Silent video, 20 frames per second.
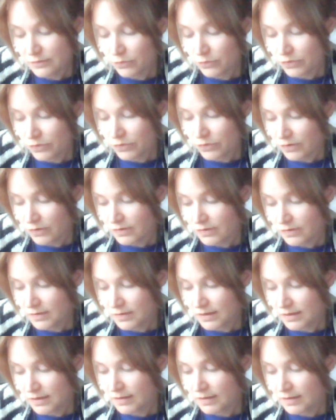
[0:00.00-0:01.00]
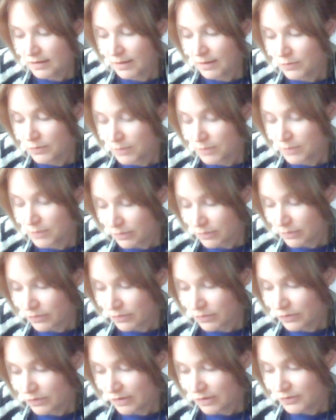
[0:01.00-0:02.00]
her to take time to be with
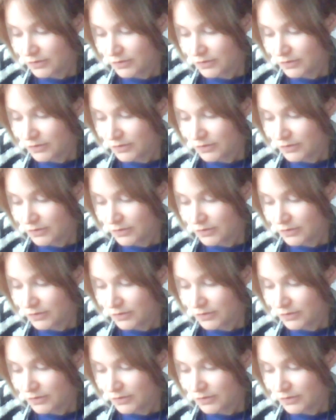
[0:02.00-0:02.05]
herself.